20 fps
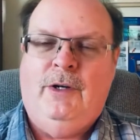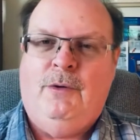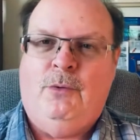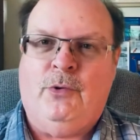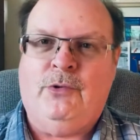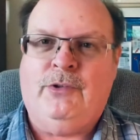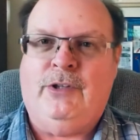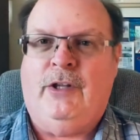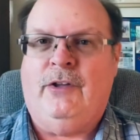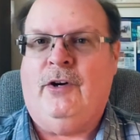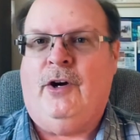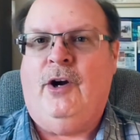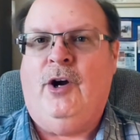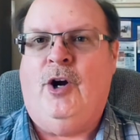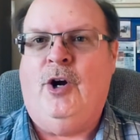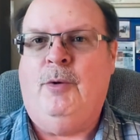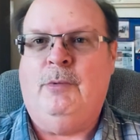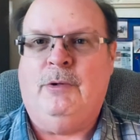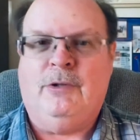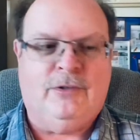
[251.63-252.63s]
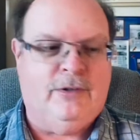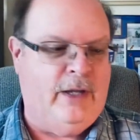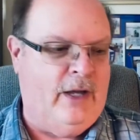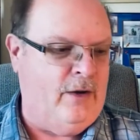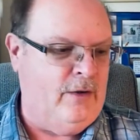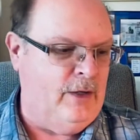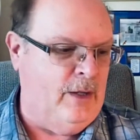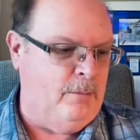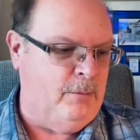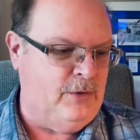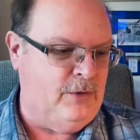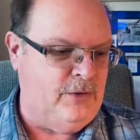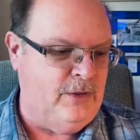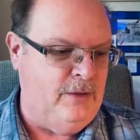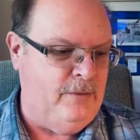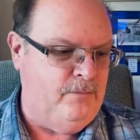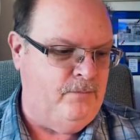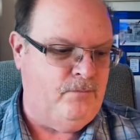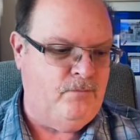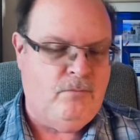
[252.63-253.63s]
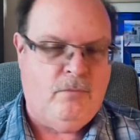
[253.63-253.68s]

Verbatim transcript: We'll see their home. It's now an embassy.